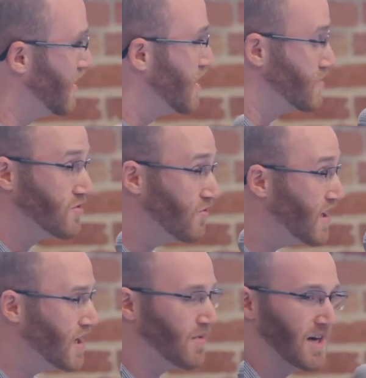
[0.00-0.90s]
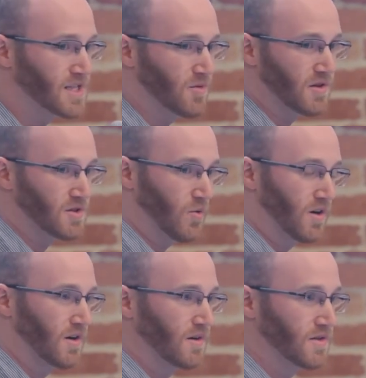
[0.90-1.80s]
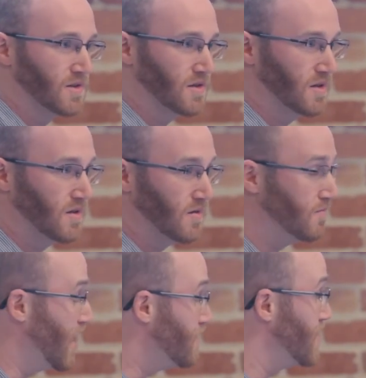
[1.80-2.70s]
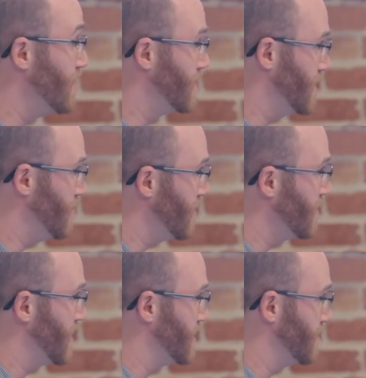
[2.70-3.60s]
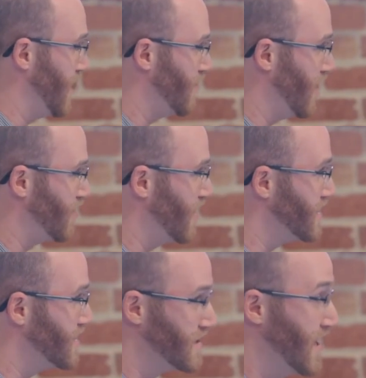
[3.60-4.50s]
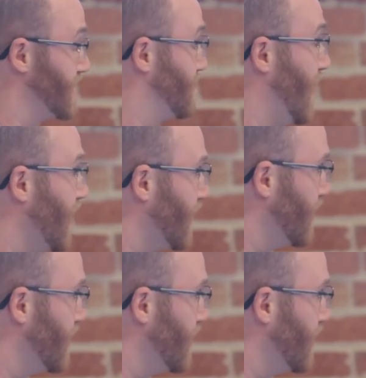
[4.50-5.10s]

So it's really possible these workers might be doing CPU-intensive operations, and that's fine,